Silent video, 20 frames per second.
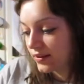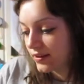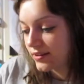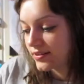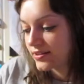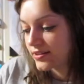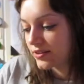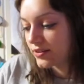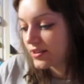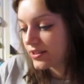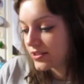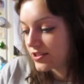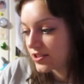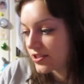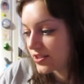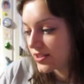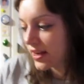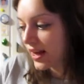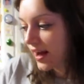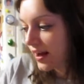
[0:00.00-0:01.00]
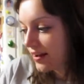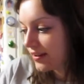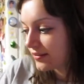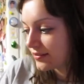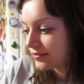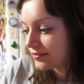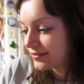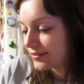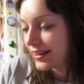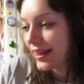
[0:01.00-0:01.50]
So but he's just got...
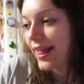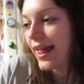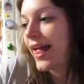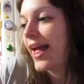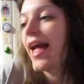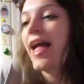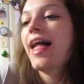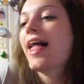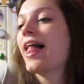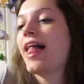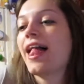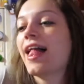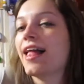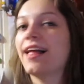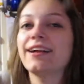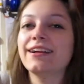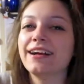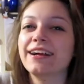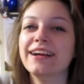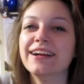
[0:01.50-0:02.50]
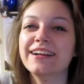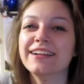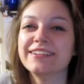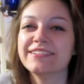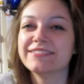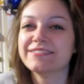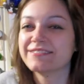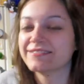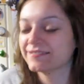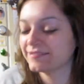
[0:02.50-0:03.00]
He's
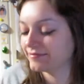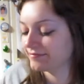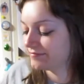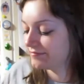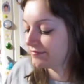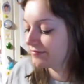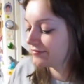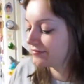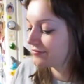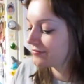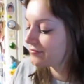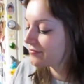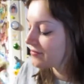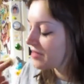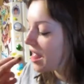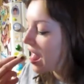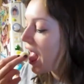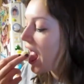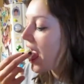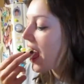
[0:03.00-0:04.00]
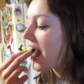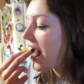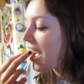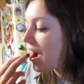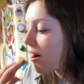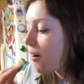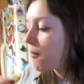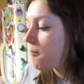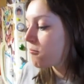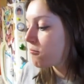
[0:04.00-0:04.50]
got a cold in
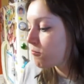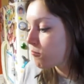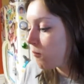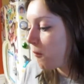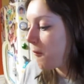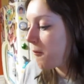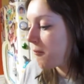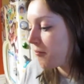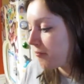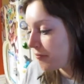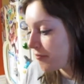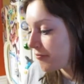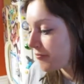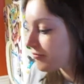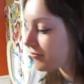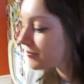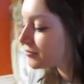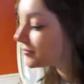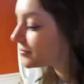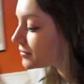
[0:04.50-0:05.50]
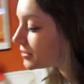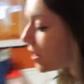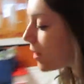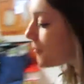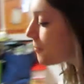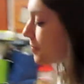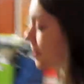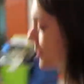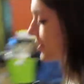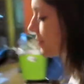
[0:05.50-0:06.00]
his lungs.
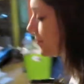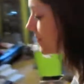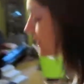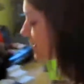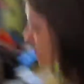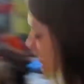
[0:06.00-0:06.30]
Hi, baby.